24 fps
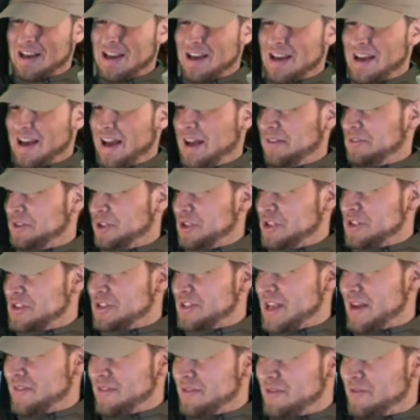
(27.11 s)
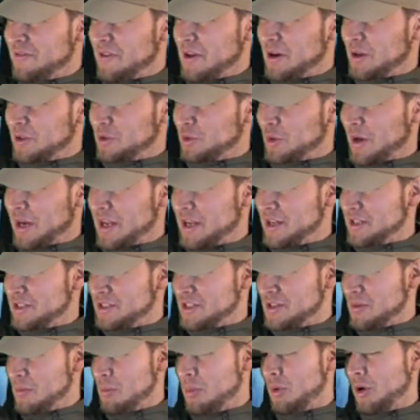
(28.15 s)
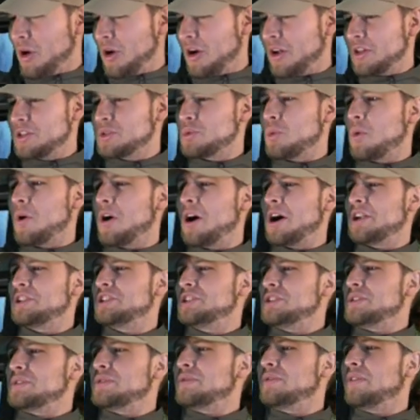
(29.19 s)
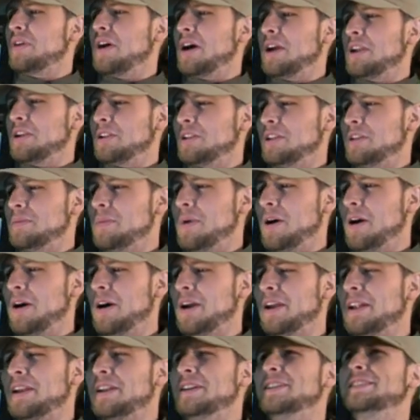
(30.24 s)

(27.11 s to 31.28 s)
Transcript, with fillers: after seven failed raids, the bronze watch is finally mine.